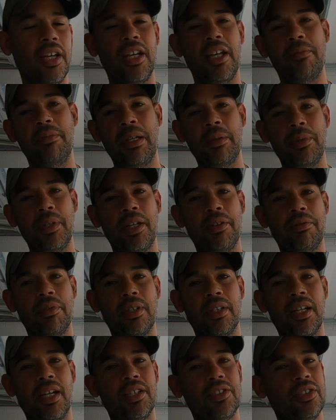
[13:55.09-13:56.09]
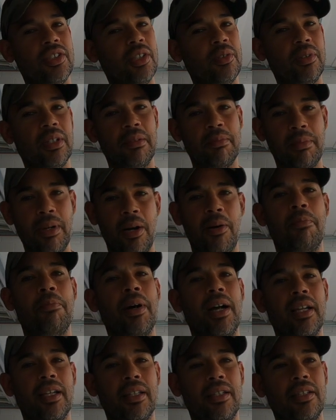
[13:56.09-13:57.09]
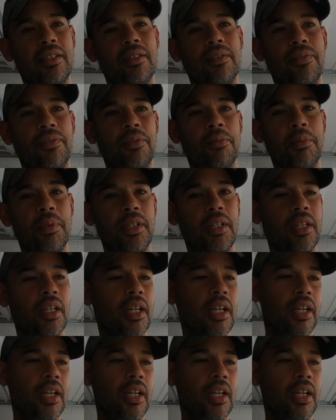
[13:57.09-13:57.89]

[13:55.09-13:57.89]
and maybe they realize, you know what, mountain biking isn't for me.